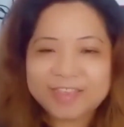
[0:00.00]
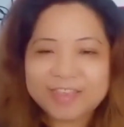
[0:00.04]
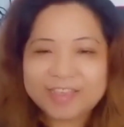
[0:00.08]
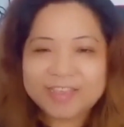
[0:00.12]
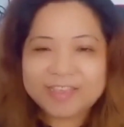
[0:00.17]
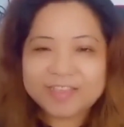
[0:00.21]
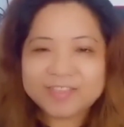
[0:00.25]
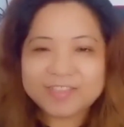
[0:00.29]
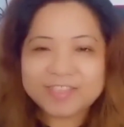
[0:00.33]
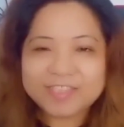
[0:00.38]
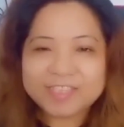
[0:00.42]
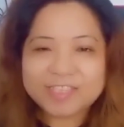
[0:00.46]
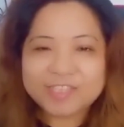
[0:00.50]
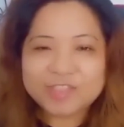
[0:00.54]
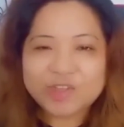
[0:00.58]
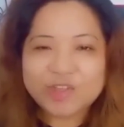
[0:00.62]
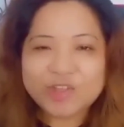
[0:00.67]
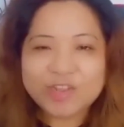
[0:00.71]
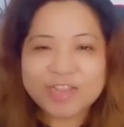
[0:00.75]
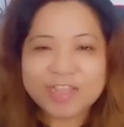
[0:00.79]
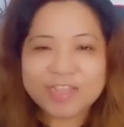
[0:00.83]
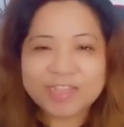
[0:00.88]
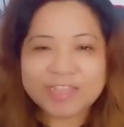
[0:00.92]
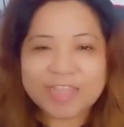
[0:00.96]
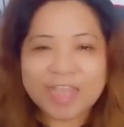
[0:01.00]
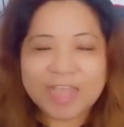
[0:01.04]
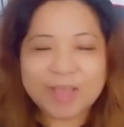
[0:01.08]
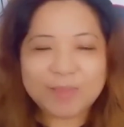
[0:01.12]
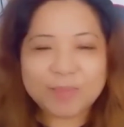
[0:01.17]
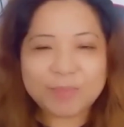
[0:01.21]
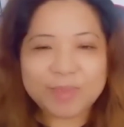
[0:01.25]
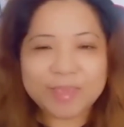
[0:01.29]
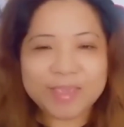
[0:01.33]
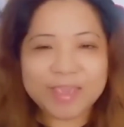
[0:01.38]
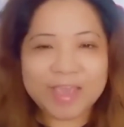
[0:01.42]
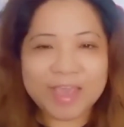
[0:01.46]
Sis Donat,
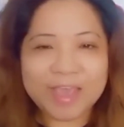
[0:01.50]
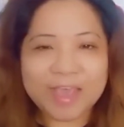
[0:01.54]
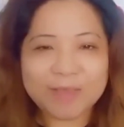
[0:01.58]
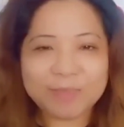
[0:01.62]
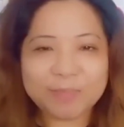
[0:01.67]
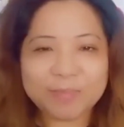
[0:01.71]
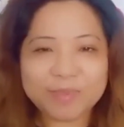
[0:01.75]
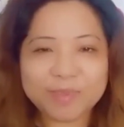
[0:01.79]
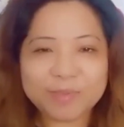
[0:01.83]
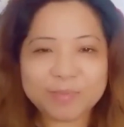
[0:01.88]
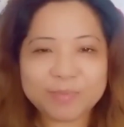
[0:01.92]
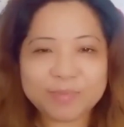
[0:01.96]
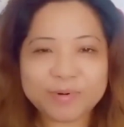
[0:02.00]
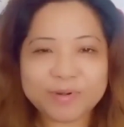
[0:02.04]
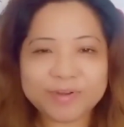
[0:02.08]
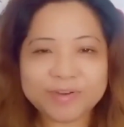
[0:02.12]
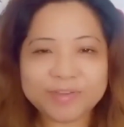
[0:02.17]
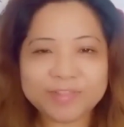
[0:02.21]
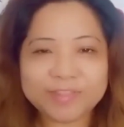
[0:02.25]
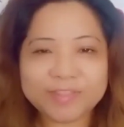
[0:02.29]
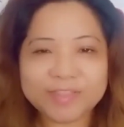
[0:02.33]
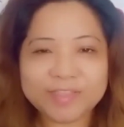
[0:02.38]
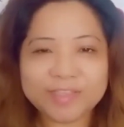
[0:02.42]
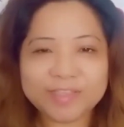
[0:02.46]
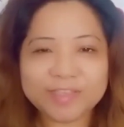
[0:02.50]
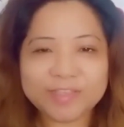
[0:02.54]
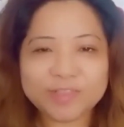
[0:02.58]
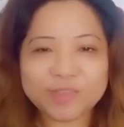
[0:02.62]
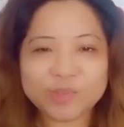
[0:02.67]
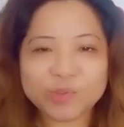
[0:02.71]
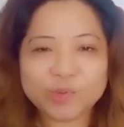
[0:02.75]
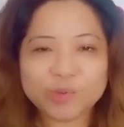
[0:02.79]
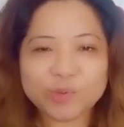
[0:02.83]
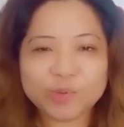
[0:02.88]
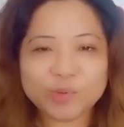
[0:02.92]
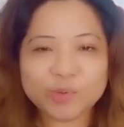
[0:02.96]
happy, happy birthday
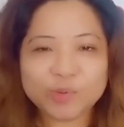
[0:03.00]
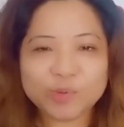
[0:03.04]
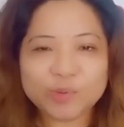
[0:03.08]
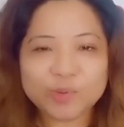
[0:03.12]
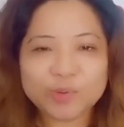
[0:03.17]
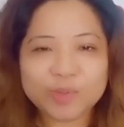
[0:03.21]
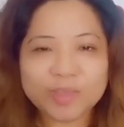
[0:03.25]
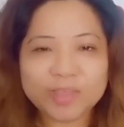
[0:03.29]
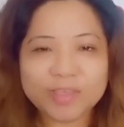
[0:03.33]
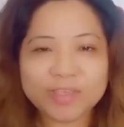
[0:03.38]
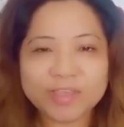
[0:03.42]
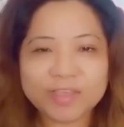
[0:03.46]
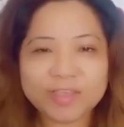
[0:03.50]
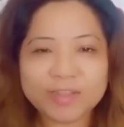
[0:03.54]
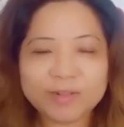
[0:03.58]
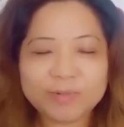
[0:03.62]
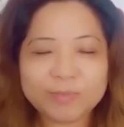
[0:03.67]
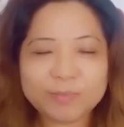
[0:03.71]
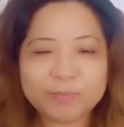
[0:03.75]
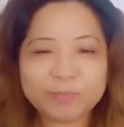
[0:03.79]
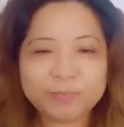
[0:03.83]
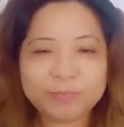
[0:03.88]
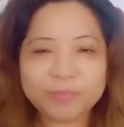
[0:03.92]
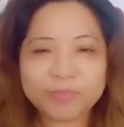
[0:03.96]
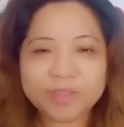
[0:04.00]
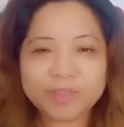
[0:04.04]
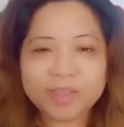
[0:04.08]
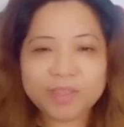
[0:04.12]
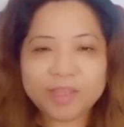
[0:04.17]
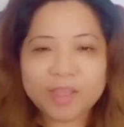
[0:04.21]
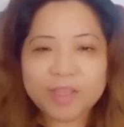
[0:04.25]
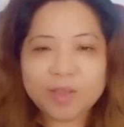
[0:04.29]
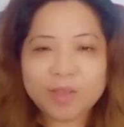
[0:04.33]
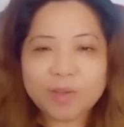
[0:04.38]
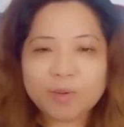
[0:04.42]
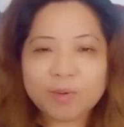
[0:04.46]
to you. Ayan.
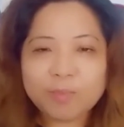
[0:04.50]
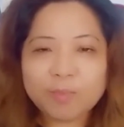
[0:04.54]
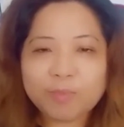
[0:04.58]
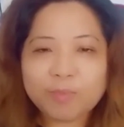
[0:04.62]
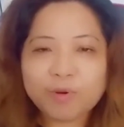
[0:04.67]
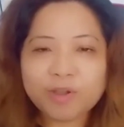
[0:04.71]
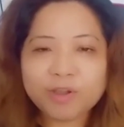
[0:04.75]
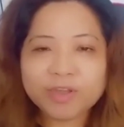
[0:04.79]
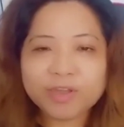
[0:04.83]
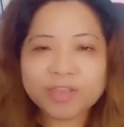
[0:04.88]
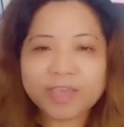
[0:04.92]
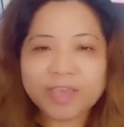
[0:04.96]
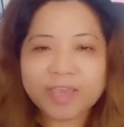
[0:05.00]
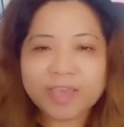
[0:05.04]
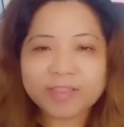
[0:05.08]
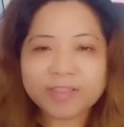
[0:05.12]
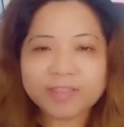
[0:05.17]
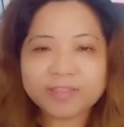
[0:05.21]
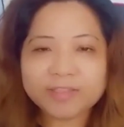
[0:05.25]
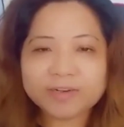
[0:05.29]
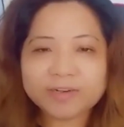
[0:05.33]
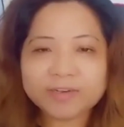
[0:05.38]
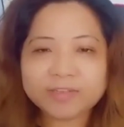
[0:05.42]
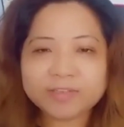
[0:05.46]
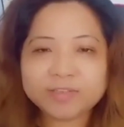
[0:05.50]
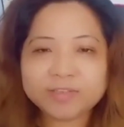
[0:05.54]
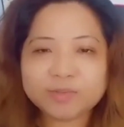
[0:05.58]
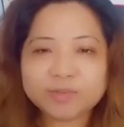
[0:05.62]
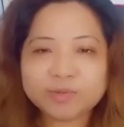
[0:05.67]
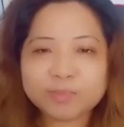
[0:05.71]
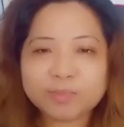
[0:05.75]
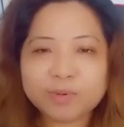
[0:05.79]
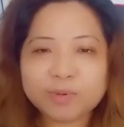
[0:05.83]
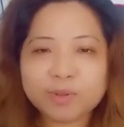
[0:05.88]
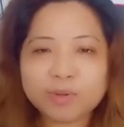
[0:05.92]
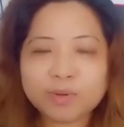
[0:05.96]
More candles to
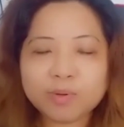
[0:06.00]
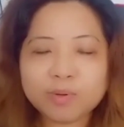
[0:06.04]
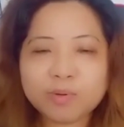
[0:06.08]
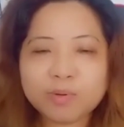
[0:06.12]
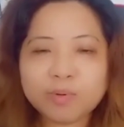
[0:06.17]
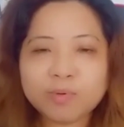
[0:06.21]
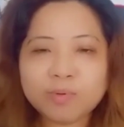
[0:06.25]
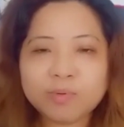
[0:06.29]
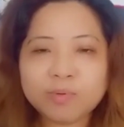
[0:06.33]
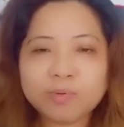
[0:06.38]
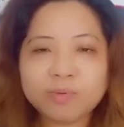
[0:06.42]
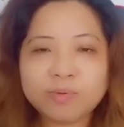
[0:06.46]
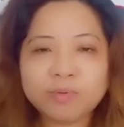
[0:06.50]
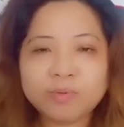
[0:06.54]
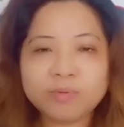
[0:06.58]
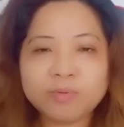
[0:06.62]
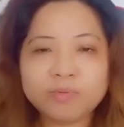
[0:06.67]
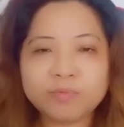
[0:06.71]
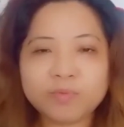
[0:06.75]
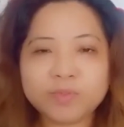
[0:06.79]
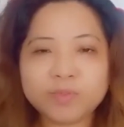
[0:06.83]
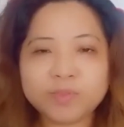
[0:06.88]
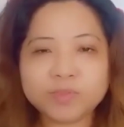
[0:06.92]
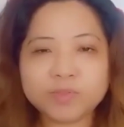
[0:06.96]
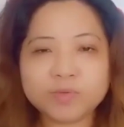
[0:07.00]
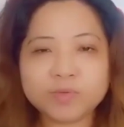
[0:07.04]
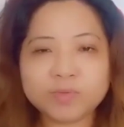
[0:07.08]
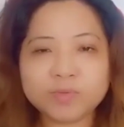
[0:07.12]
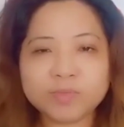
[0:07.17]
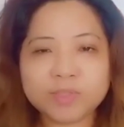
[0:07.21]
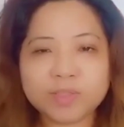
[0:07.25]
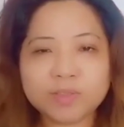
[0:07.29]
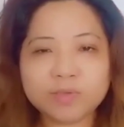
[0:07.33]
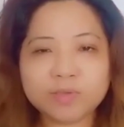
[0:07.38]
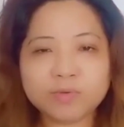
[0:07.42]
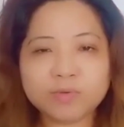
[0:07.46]
blow. Wish ko
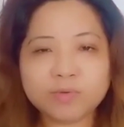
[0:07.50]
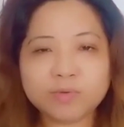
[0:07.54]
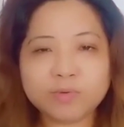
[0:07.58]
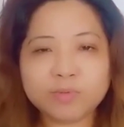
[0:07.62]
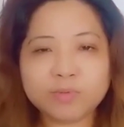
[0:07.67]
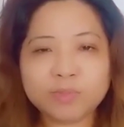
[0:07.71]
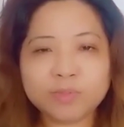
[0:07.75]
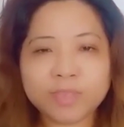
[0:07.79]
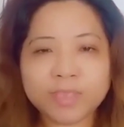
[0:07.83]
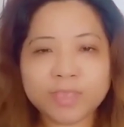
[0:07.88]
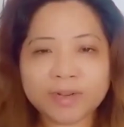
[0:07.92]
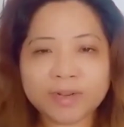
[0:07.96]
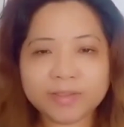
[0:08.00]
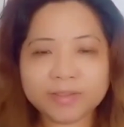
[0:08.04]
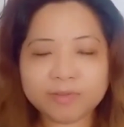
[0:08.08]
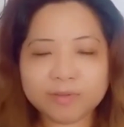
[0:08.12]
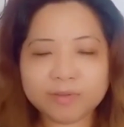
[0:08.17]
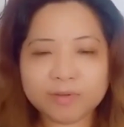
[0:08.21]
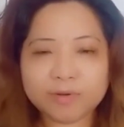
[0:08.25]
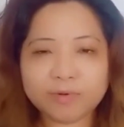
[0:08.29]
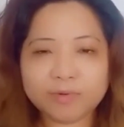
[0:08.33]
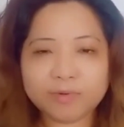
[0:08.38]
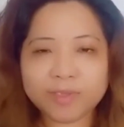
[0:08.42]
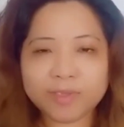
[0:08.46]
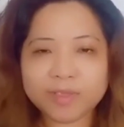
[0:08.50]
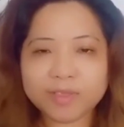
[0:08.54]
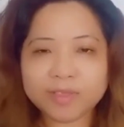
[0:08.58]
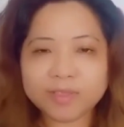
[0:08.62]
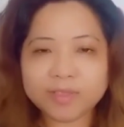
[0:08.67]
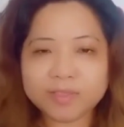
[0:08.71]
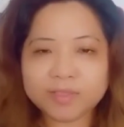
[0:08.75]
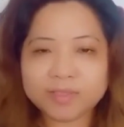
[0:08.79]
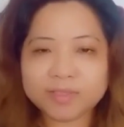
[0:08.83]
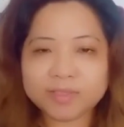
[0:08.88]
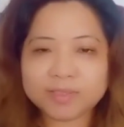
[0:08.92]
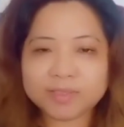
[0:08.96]
sa'yo good health
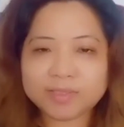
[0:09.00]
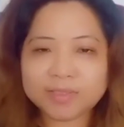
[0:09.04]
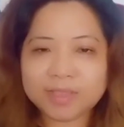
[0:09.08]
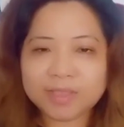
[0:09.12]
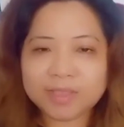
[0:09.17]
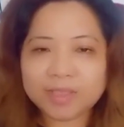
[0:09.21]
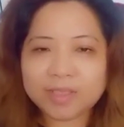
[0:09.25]
always.